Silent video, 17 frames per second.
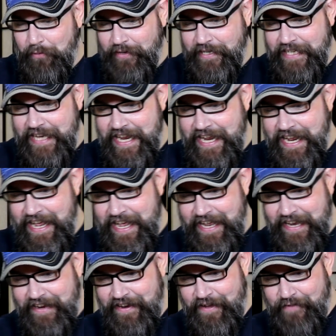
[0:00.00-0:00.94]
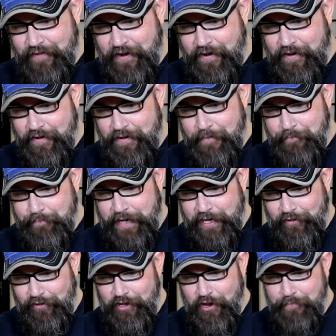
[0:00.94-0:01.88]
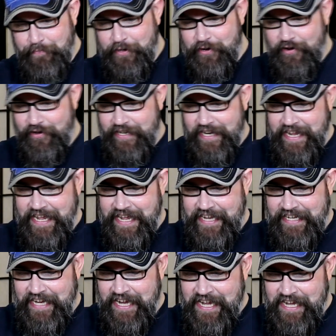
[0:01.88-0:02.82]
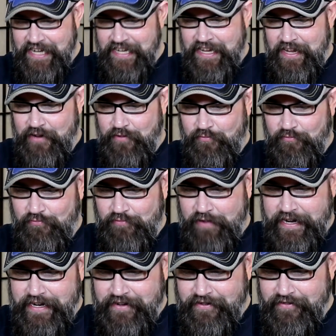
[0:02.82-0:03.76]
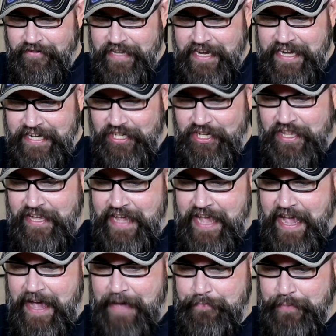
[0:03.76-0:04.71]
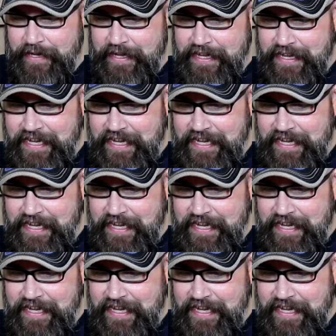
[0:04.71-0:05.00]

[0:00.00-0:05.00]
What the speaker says: pointy end of our bottle opener to get right under the edge of the cap